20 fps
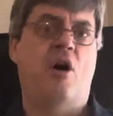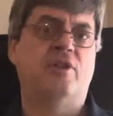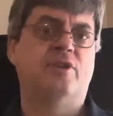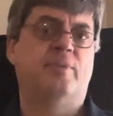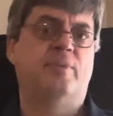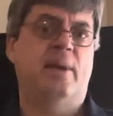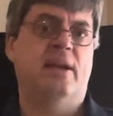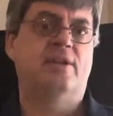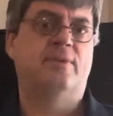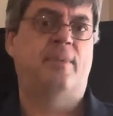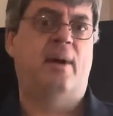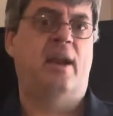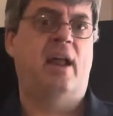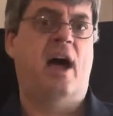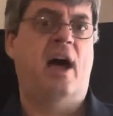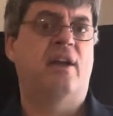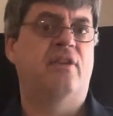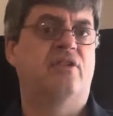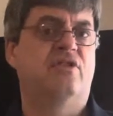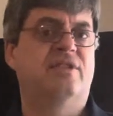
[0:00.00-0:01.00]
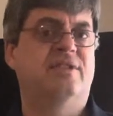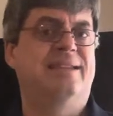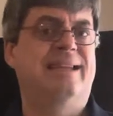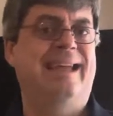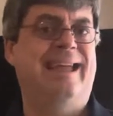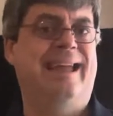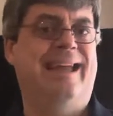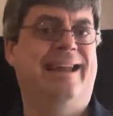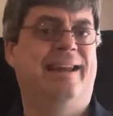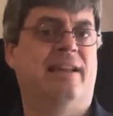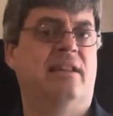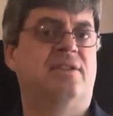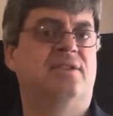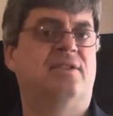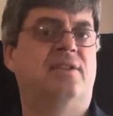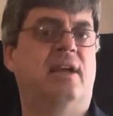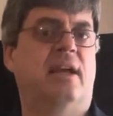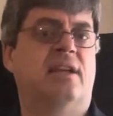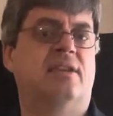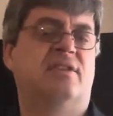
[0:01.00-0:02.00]
speed is about 110, let's
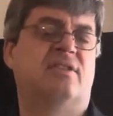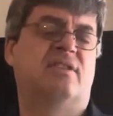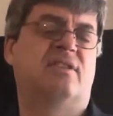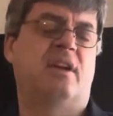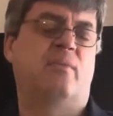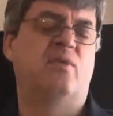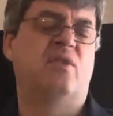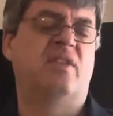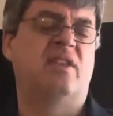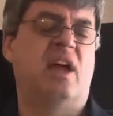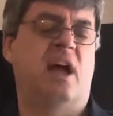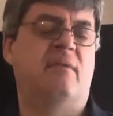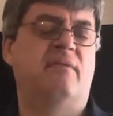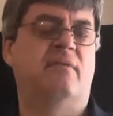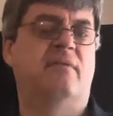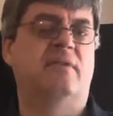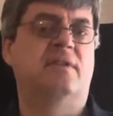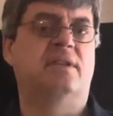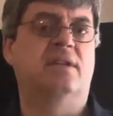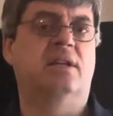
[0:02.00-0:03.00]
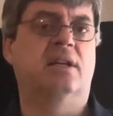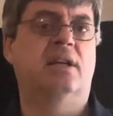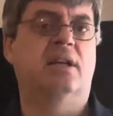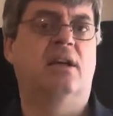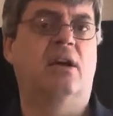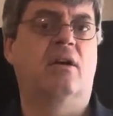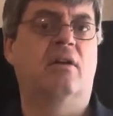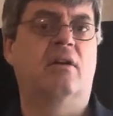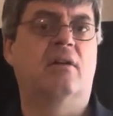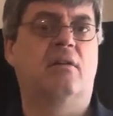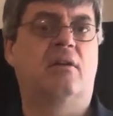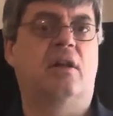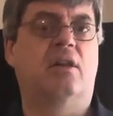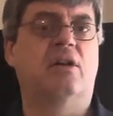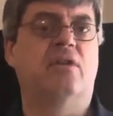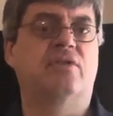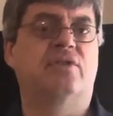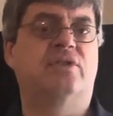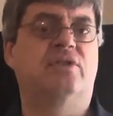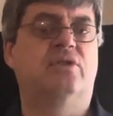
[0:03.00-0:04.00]
say it's somewhere in that vicinity, or
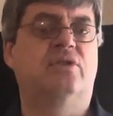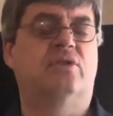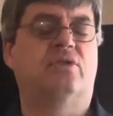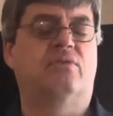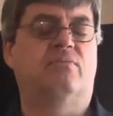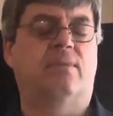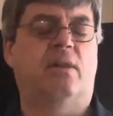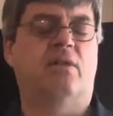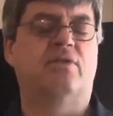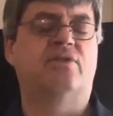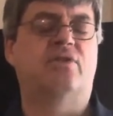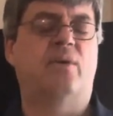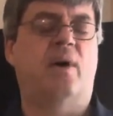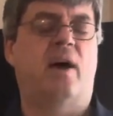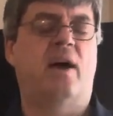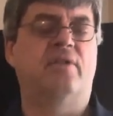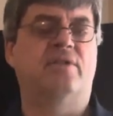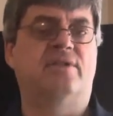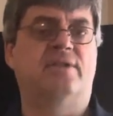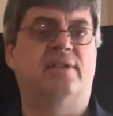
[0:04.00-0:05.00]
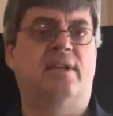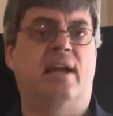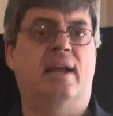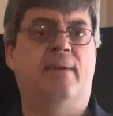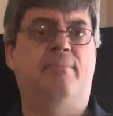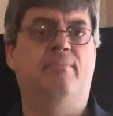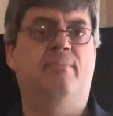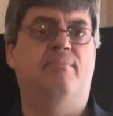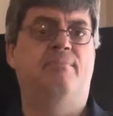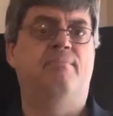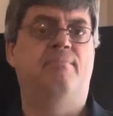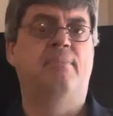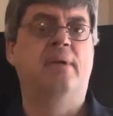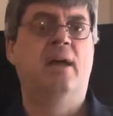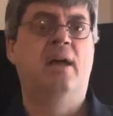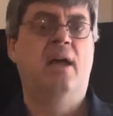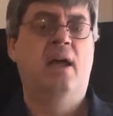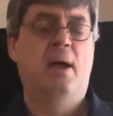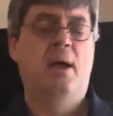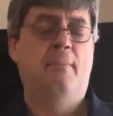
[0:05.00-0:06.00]
close to 110
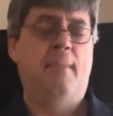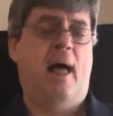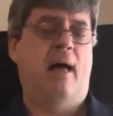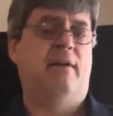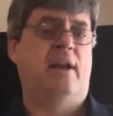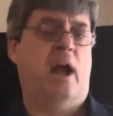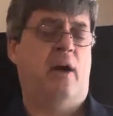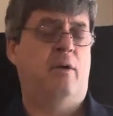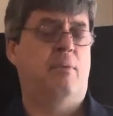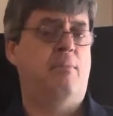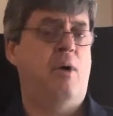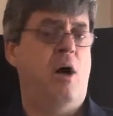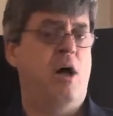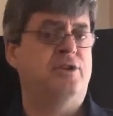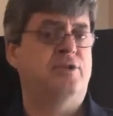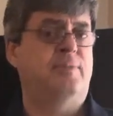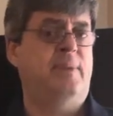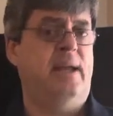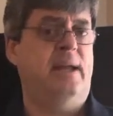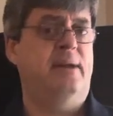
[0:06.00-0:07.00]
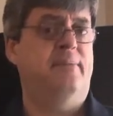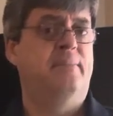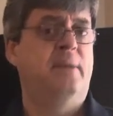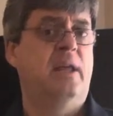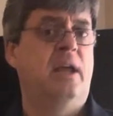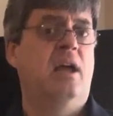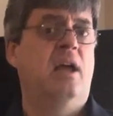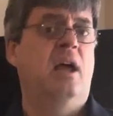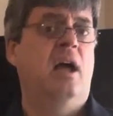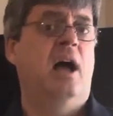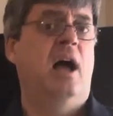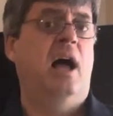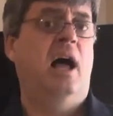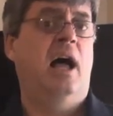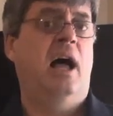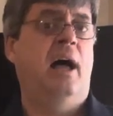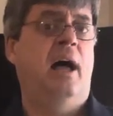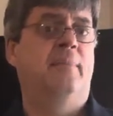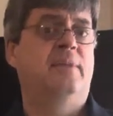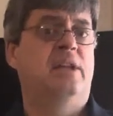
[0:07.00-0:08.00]
mile an hour ball speed,
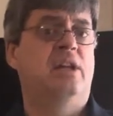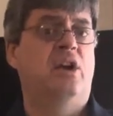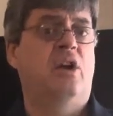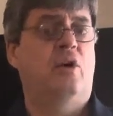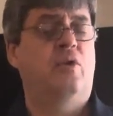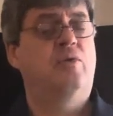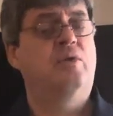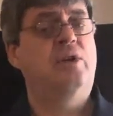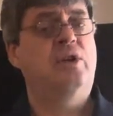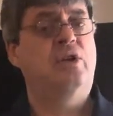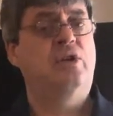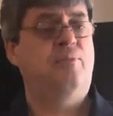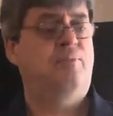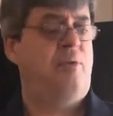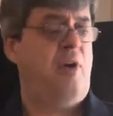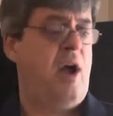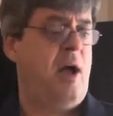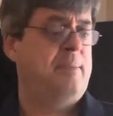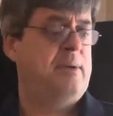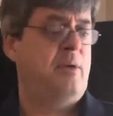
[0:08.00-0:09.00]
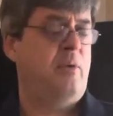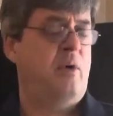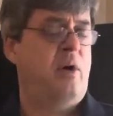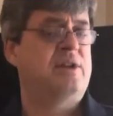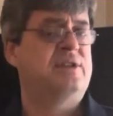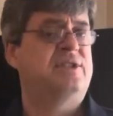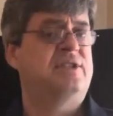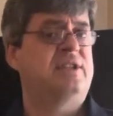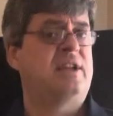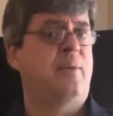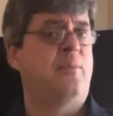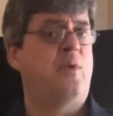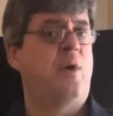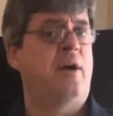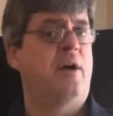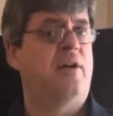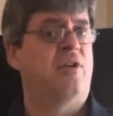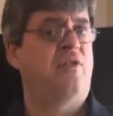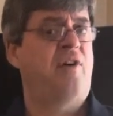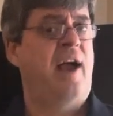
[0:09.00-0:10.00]
you probably want
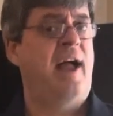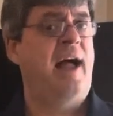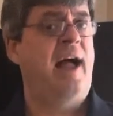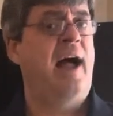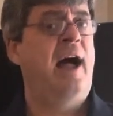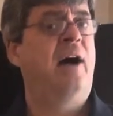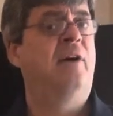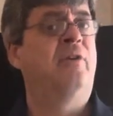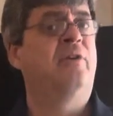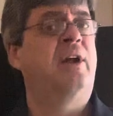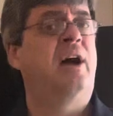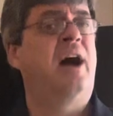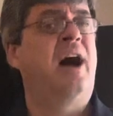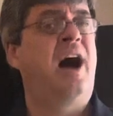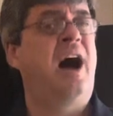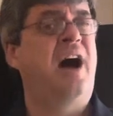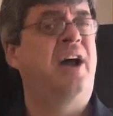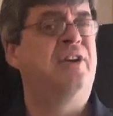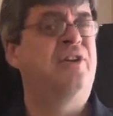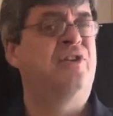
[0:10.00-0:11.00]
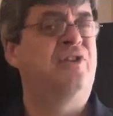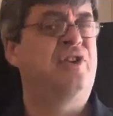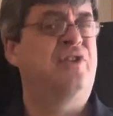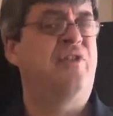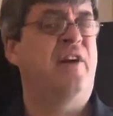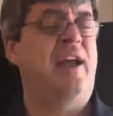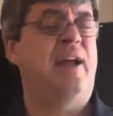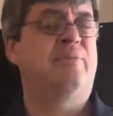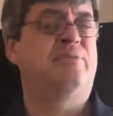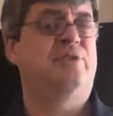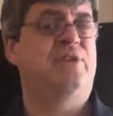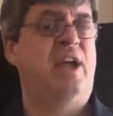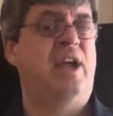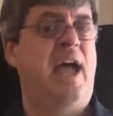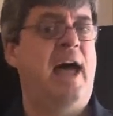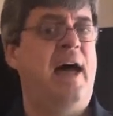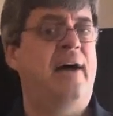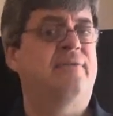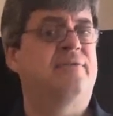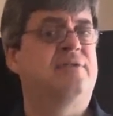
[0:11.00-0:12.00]
somewhere around 100 gram
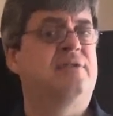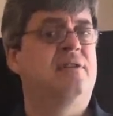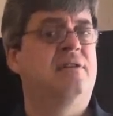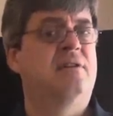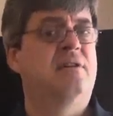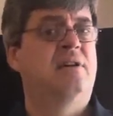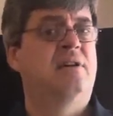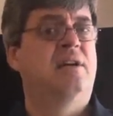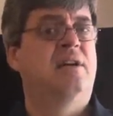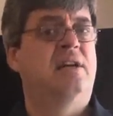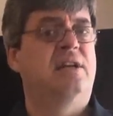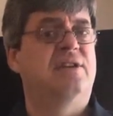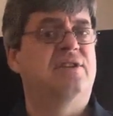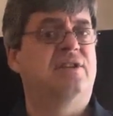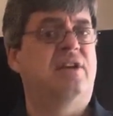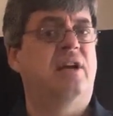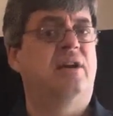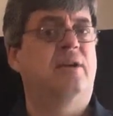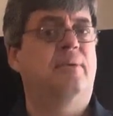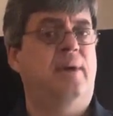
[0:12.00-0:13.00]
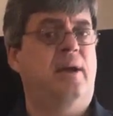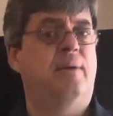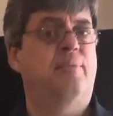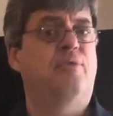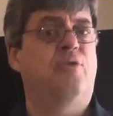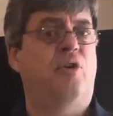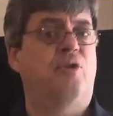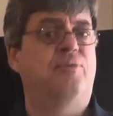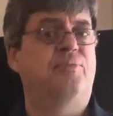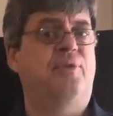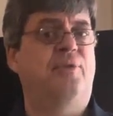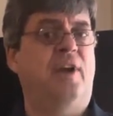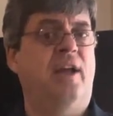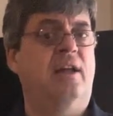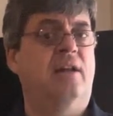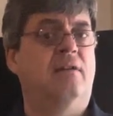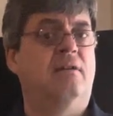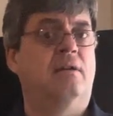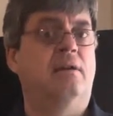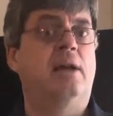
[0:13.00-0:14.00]
shaft is going to be appropriate.